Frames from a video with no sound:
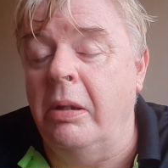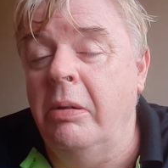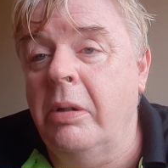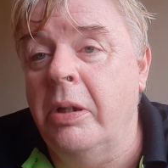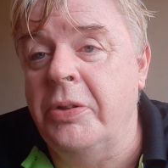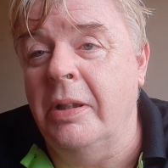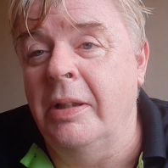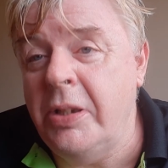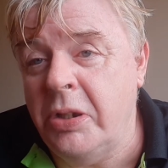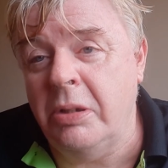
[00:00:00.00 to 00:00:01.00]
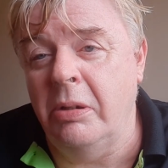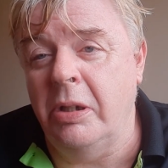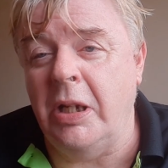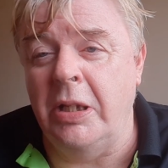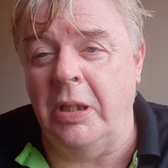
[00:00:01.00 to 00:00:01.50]
you know, because at least she's going
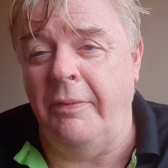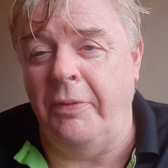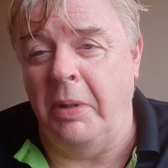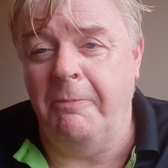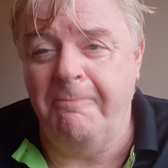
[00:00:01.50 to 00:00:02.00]
to translate for me.